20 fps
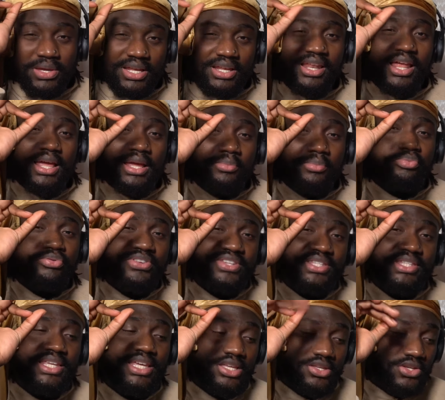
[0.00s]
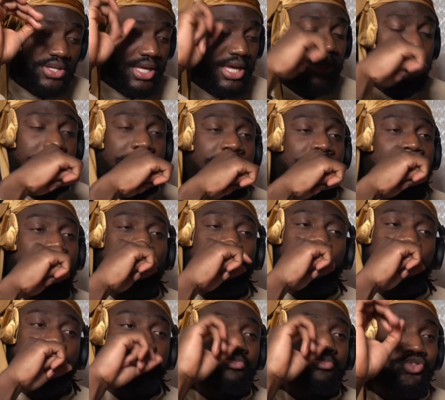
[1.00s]
been like prestige, you get me?
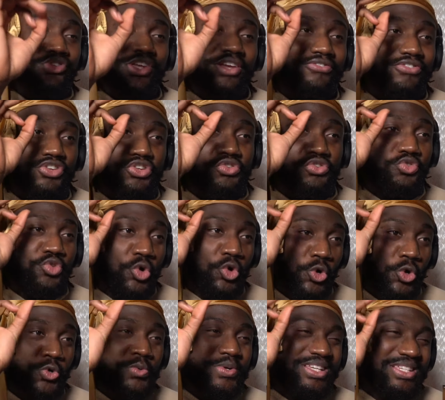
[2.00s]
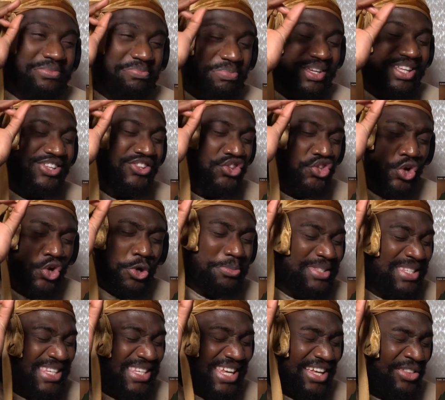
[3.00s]
His music video has always been
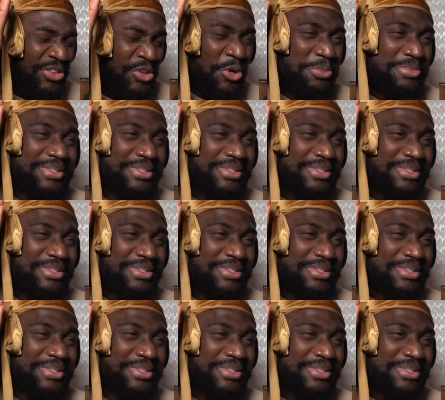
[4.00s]
top tier.